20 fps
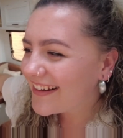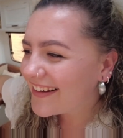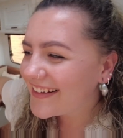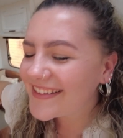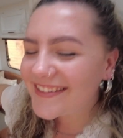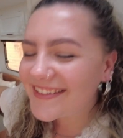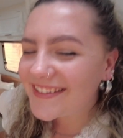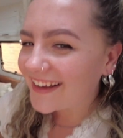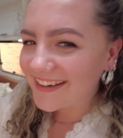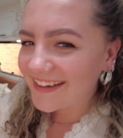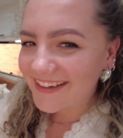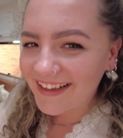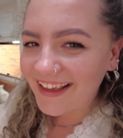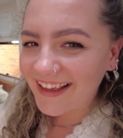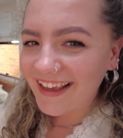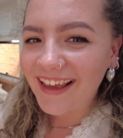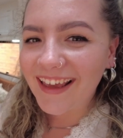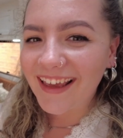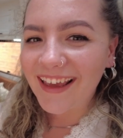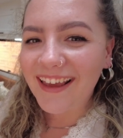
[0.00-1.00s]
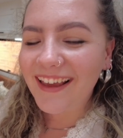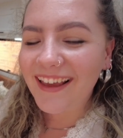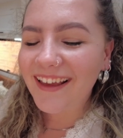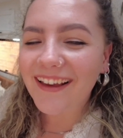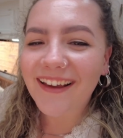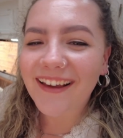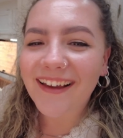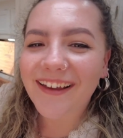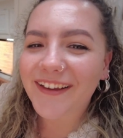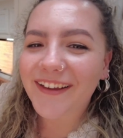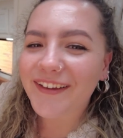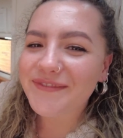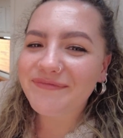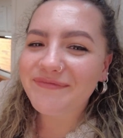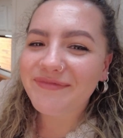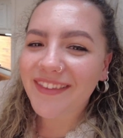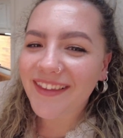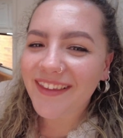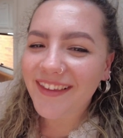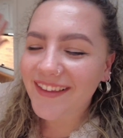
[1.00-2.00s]
It's done in here.
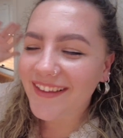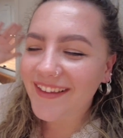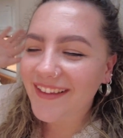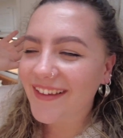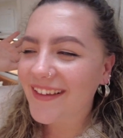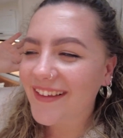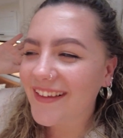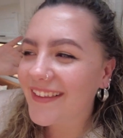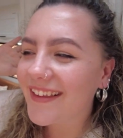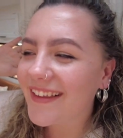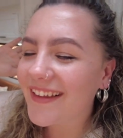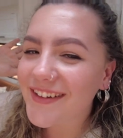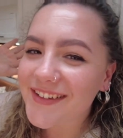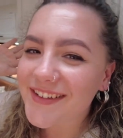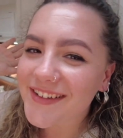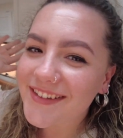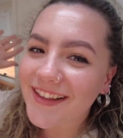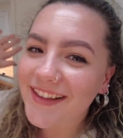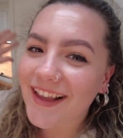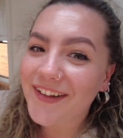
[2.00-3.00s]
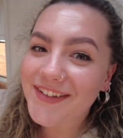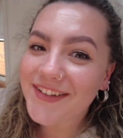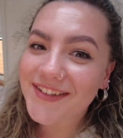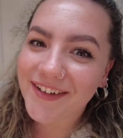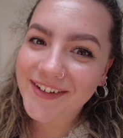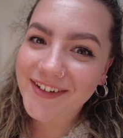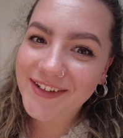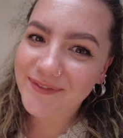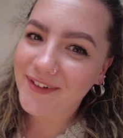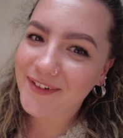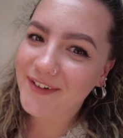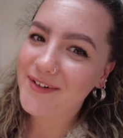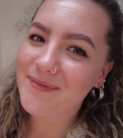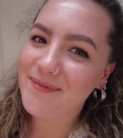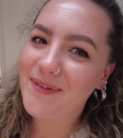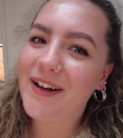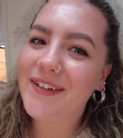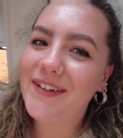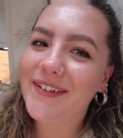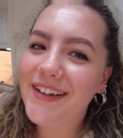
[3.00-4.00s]
And then it's just the outside to worry
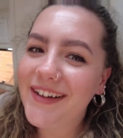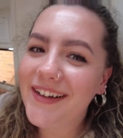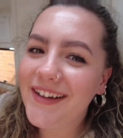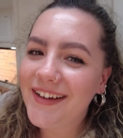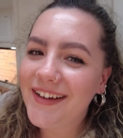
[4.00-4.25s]
about.